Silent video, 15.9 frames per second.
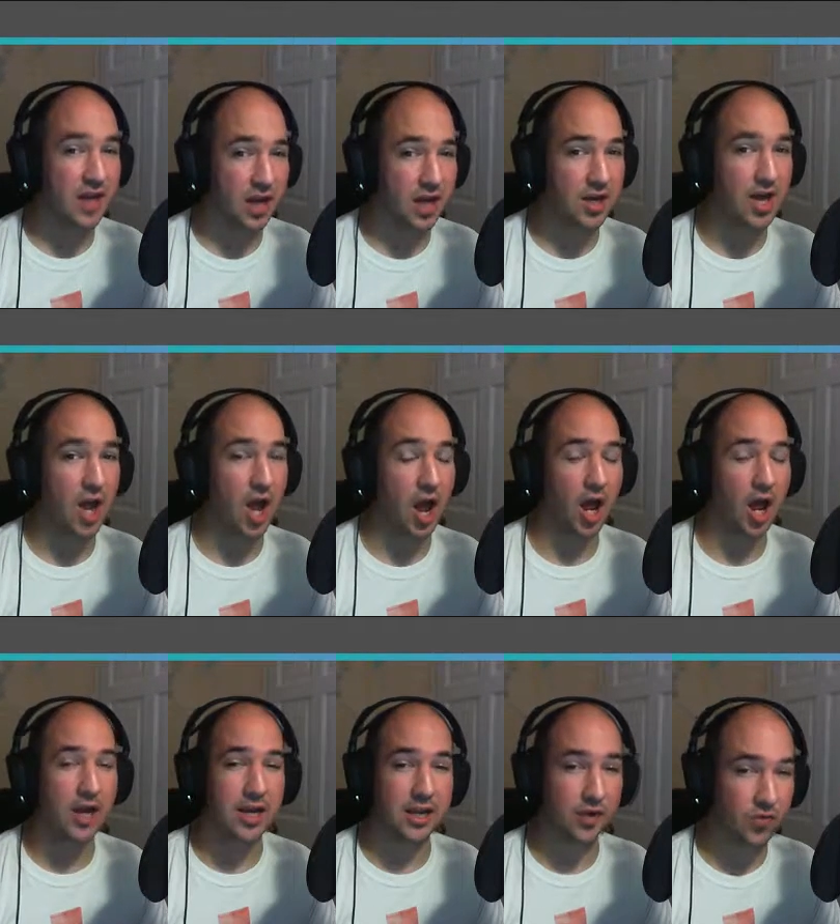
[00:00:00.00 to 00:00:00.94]
They've done
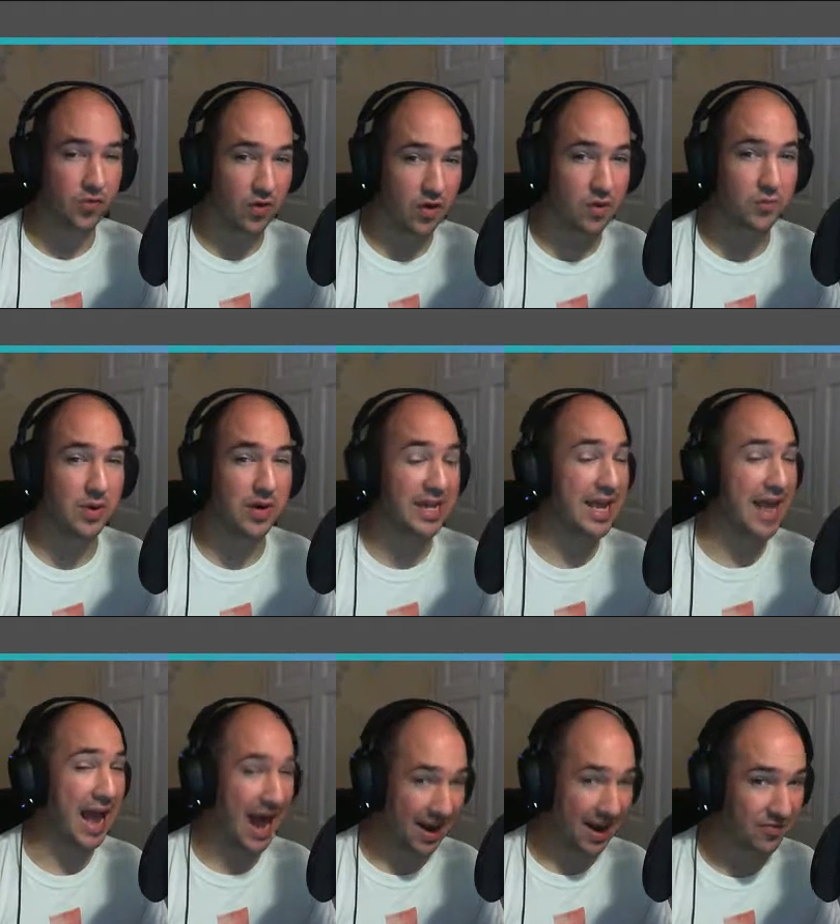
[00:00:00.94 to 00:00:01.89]
an
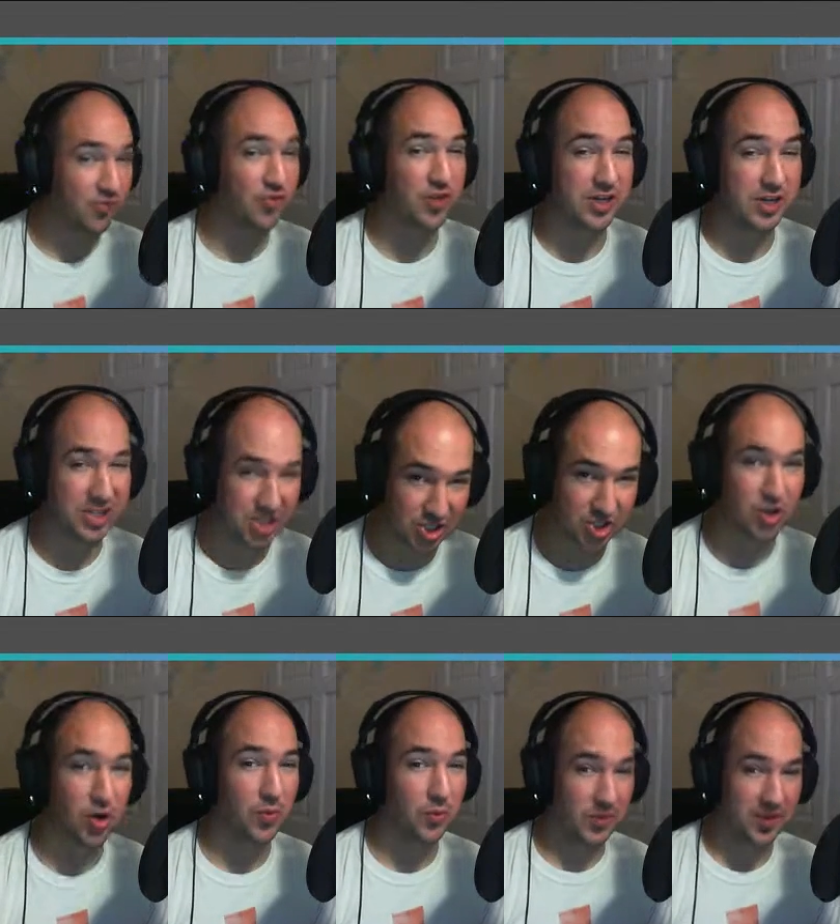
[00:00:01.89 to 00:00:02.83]
incredibly average
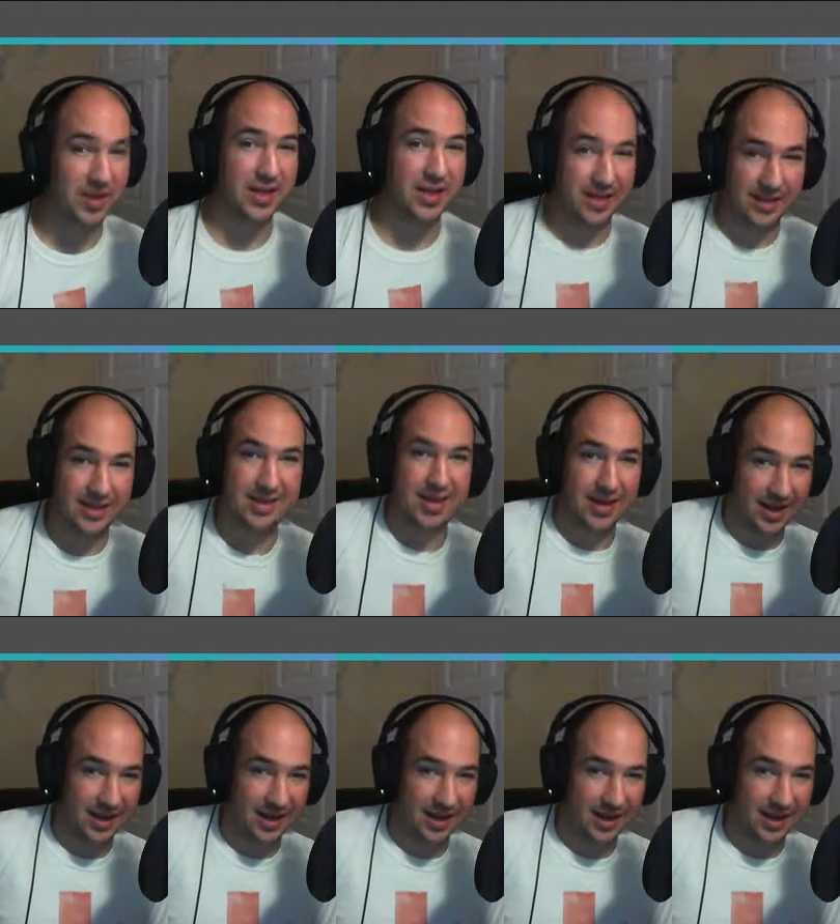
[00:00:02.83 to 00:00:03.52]
job here.